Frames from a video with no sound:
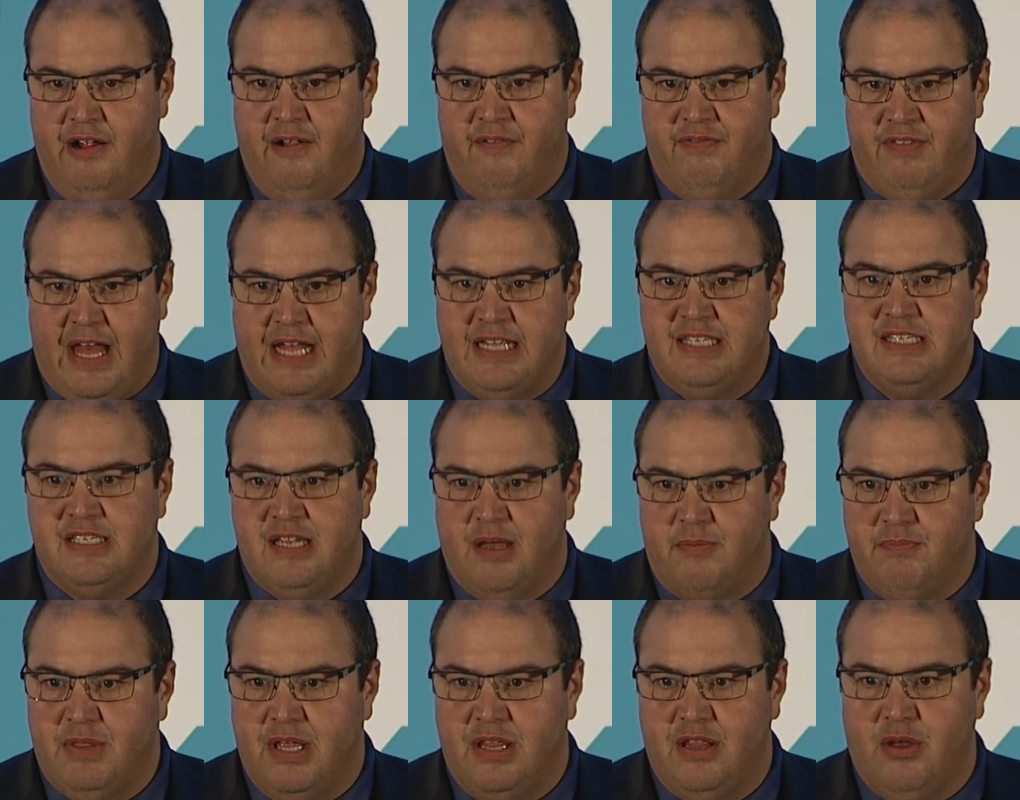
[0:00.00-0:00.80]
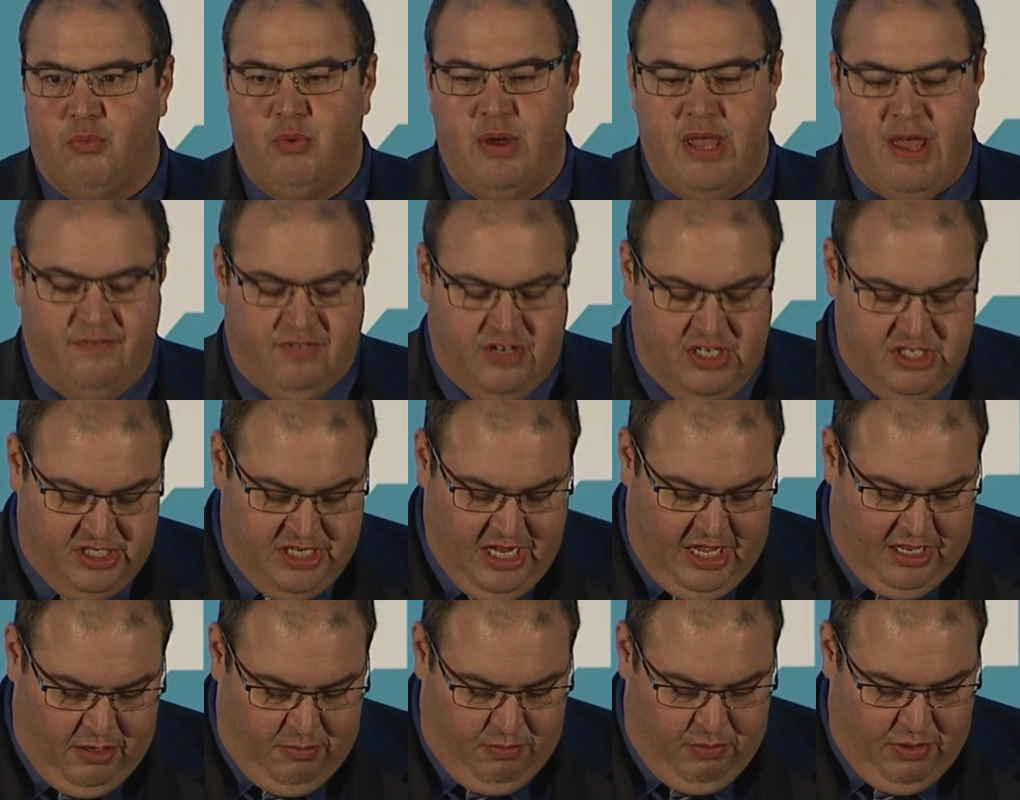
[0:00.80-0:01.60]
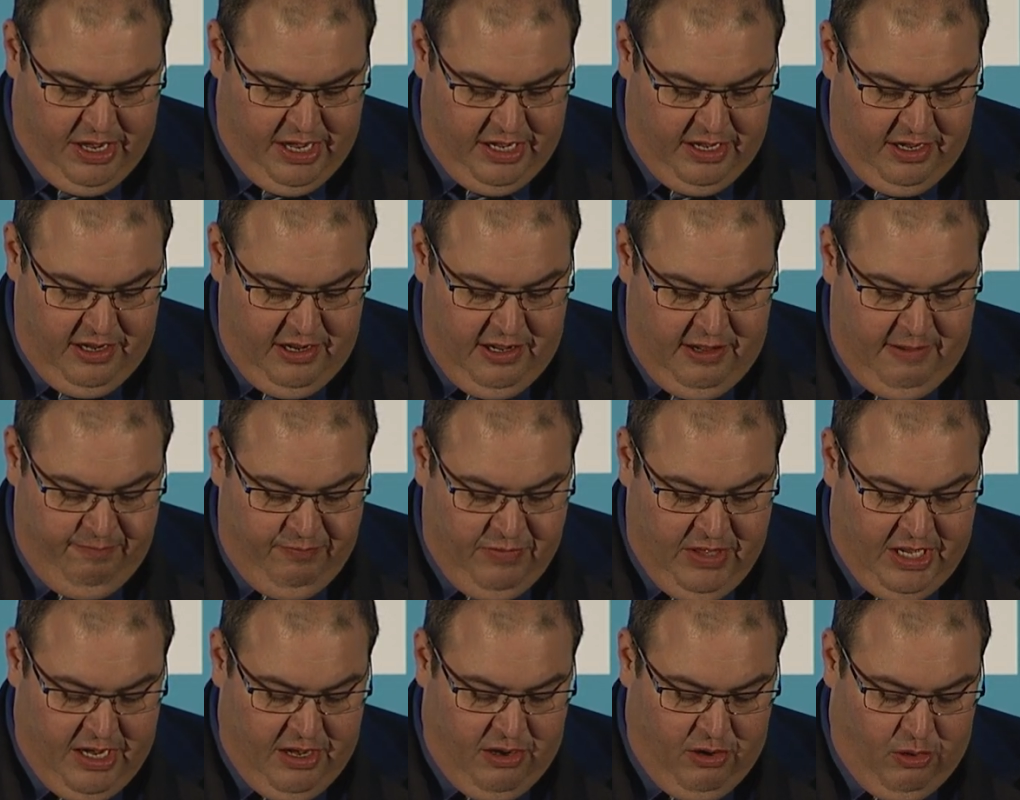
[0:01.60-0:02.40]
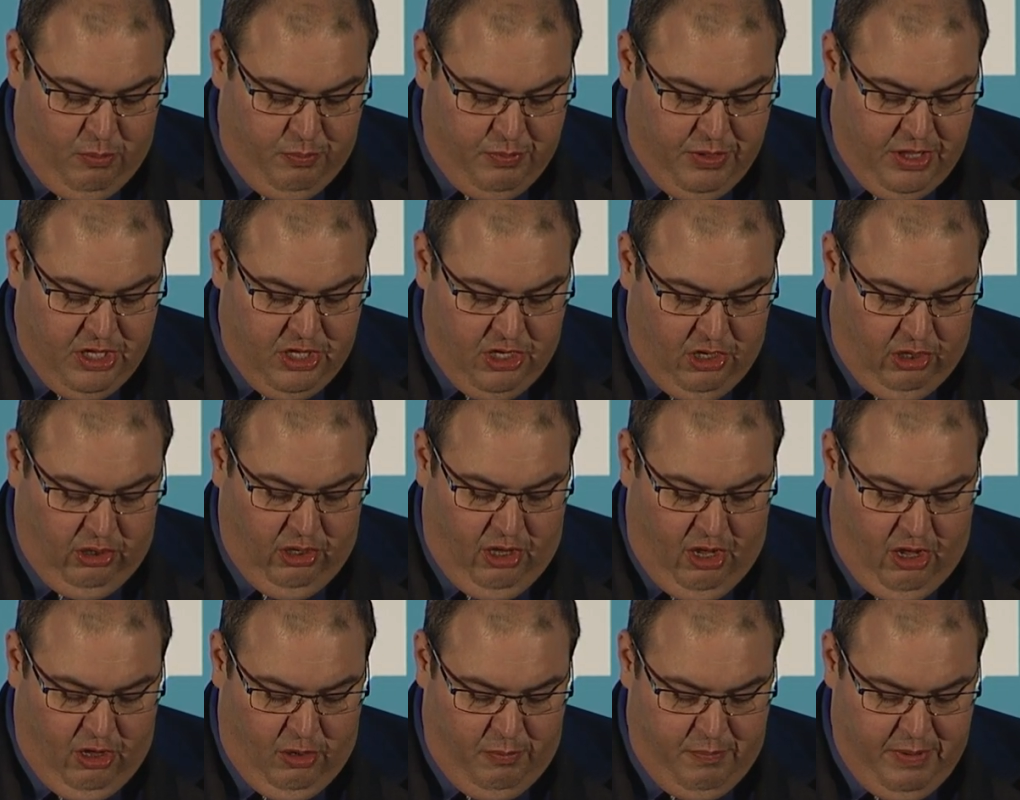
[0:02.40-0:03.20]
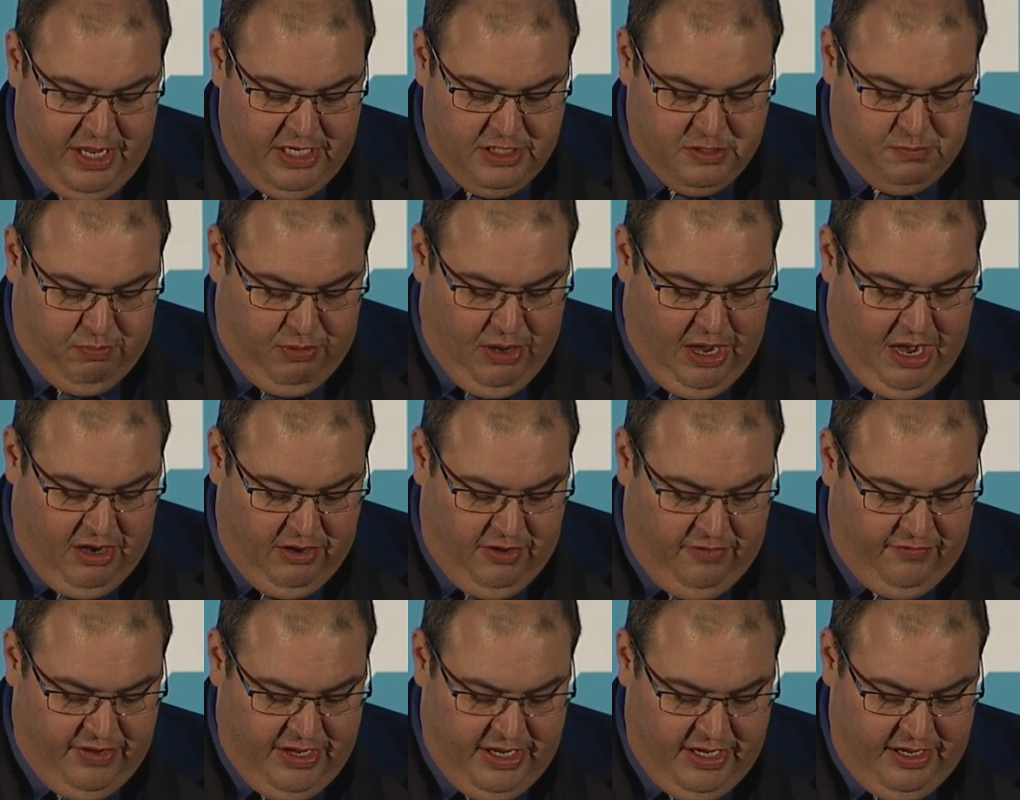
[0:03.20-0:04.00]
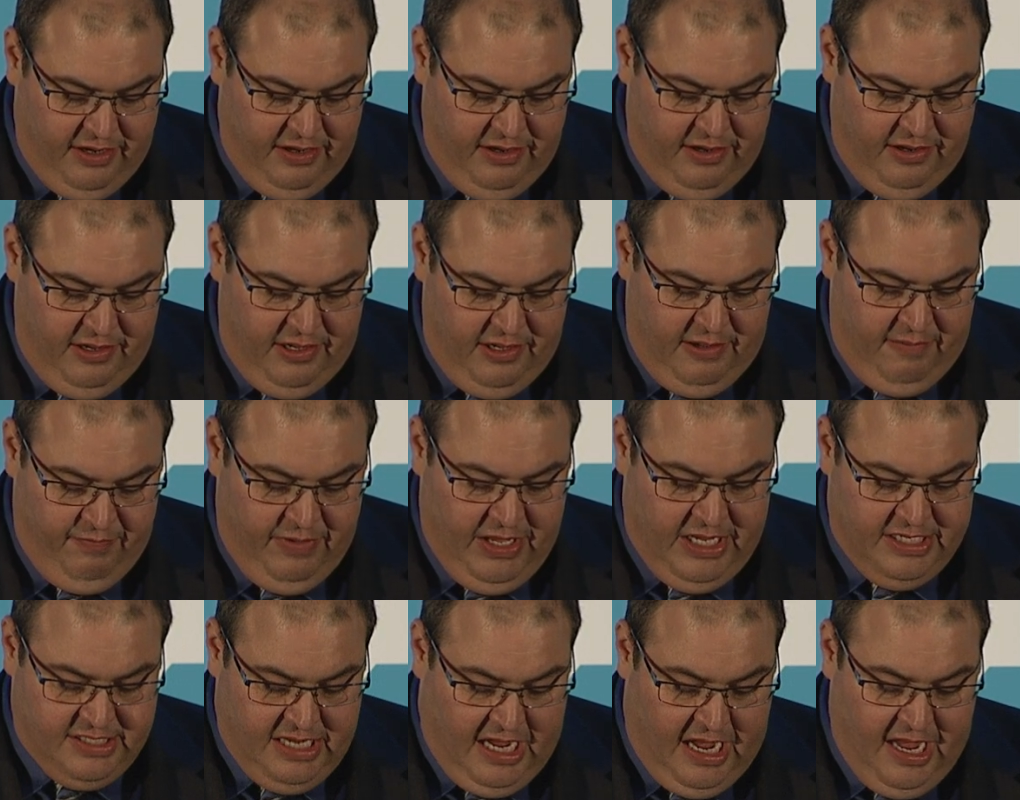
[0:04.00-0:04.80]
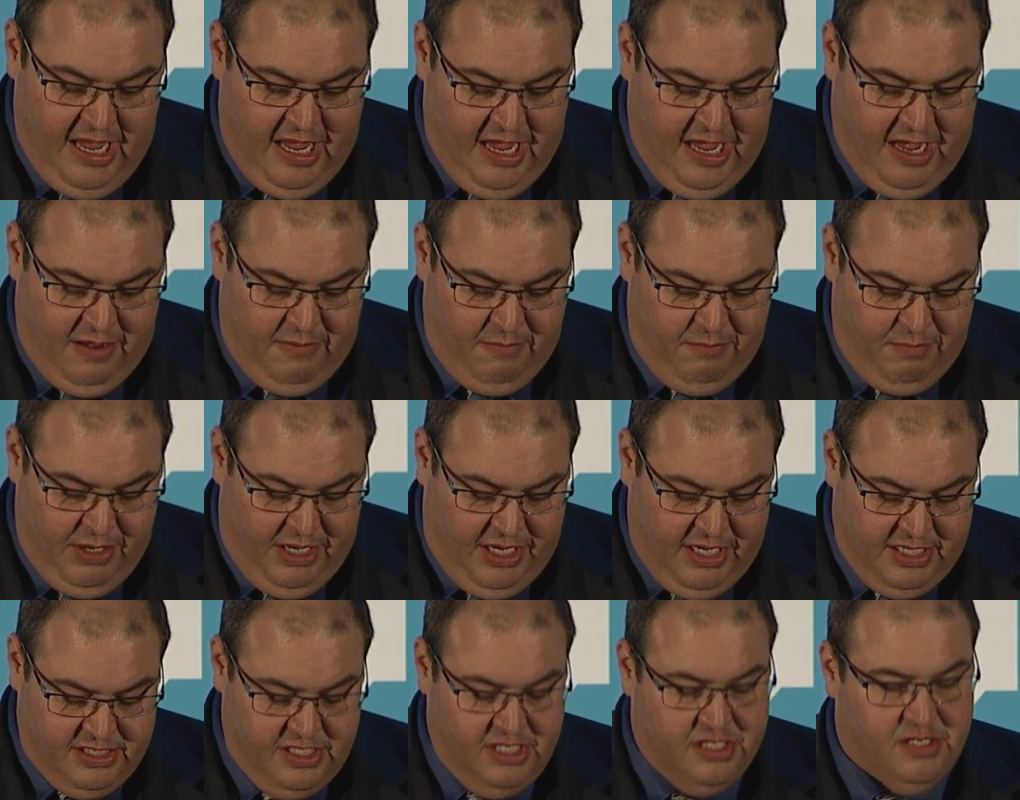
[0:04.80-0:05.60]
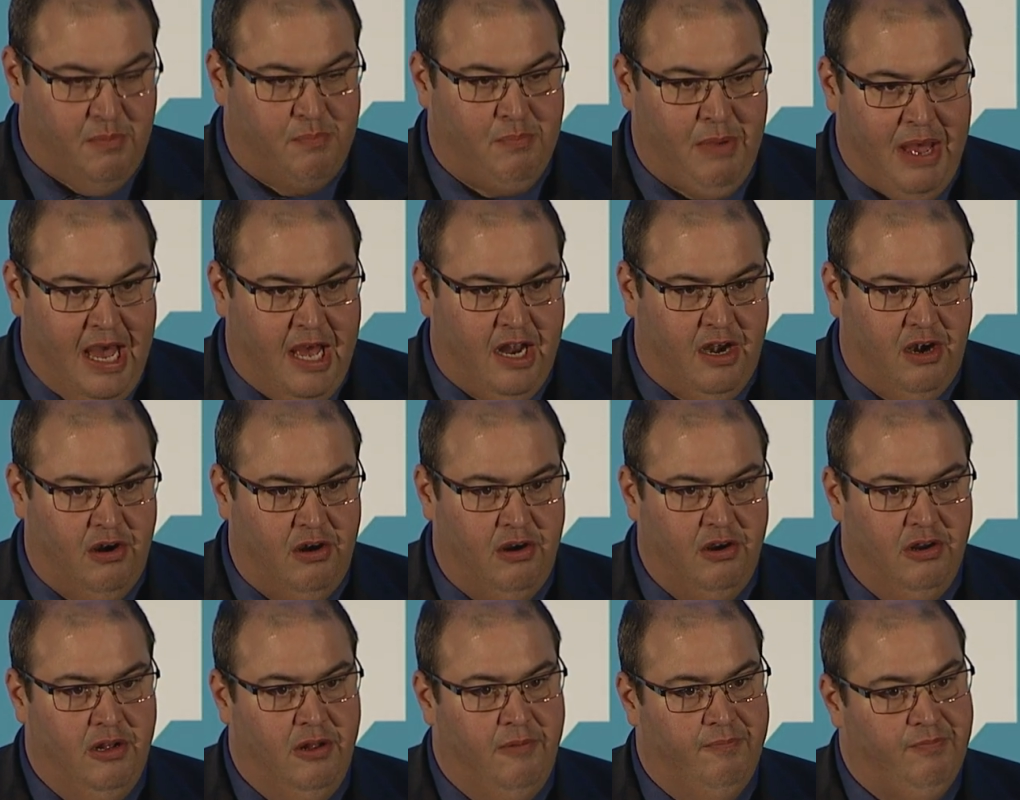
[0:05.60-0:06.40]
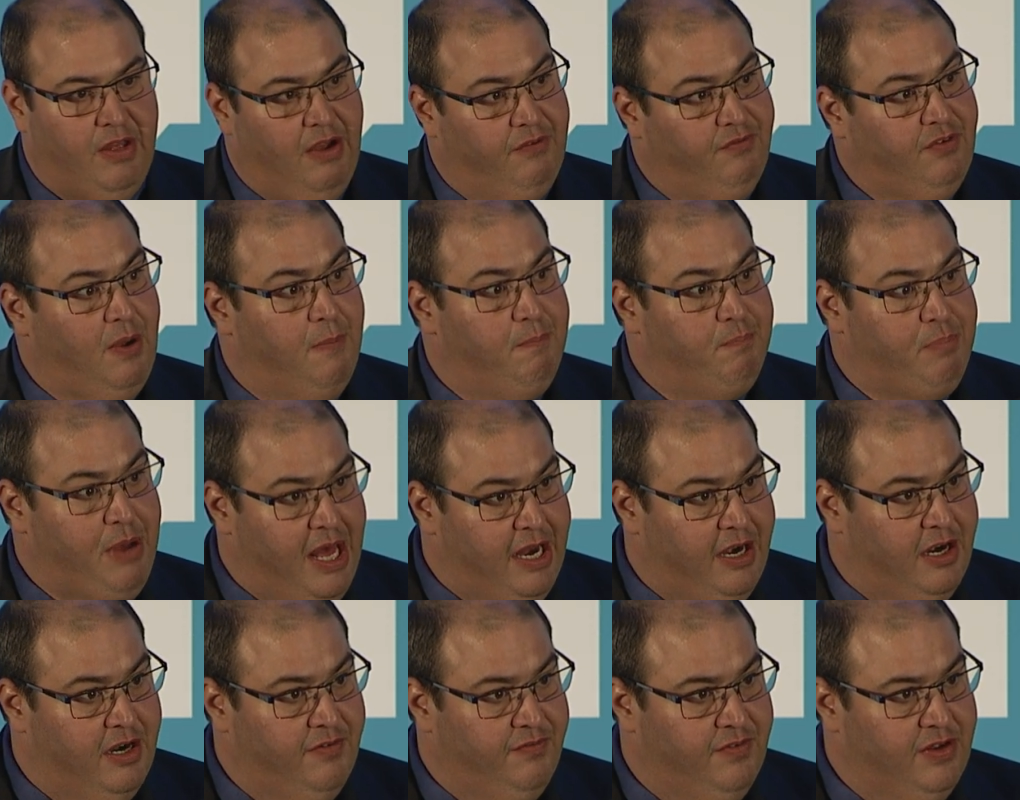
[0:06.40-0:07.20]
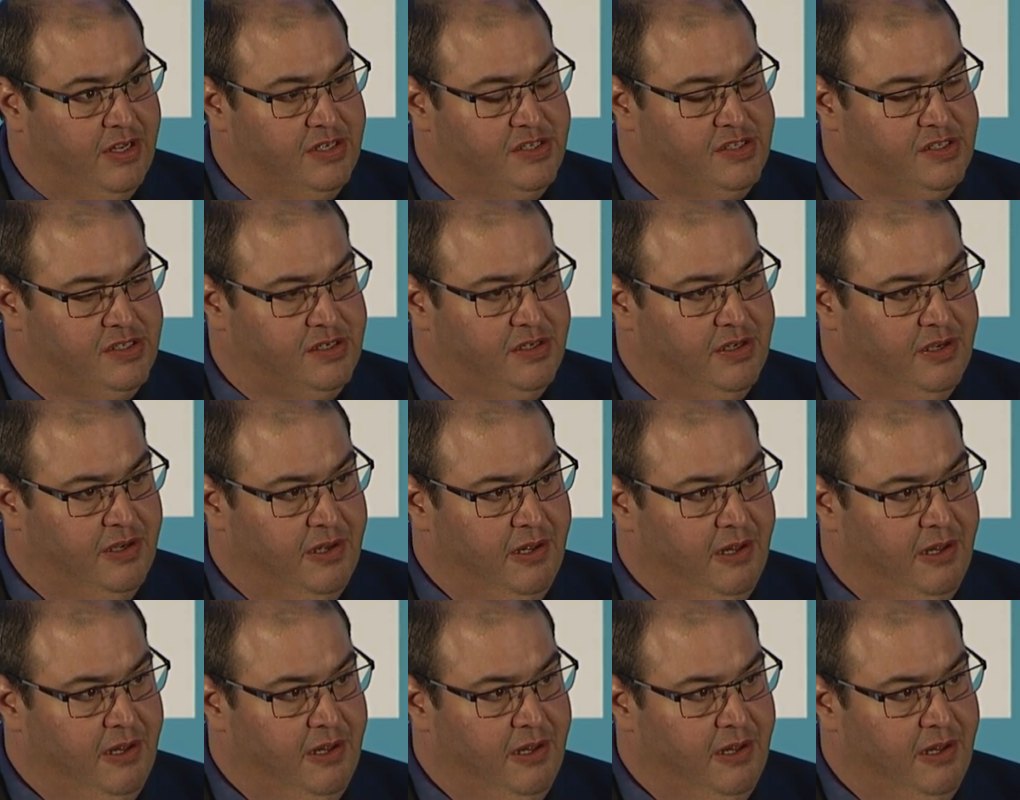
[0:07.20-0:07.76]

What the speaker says: That's something that we have to celebrate, and I hope that you'll all be as proud of it as I am, because it's a matter of competitiveness,